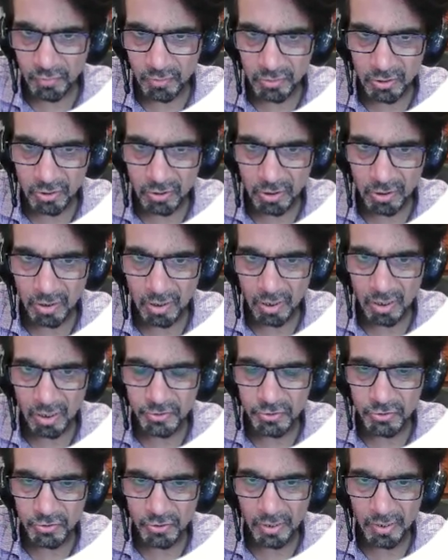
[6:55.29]
the
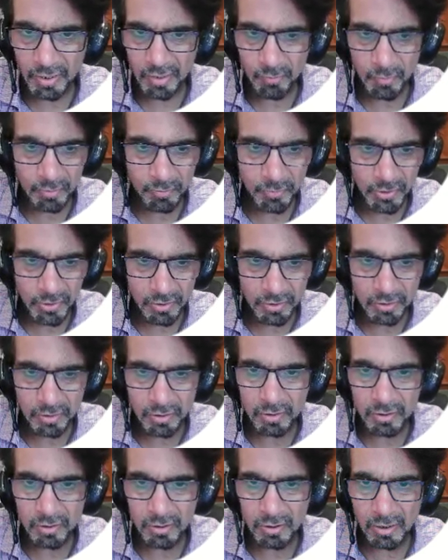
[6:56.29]
last claim I made
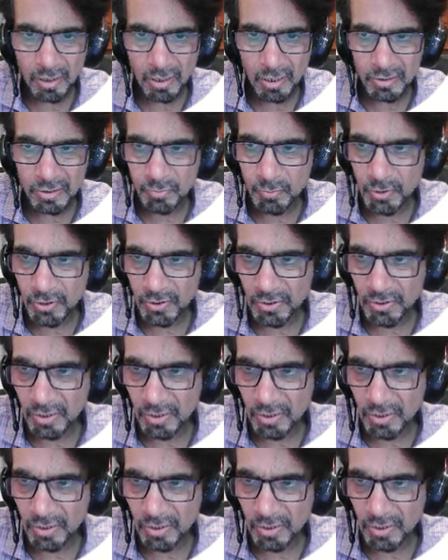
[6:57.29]
in the last minute,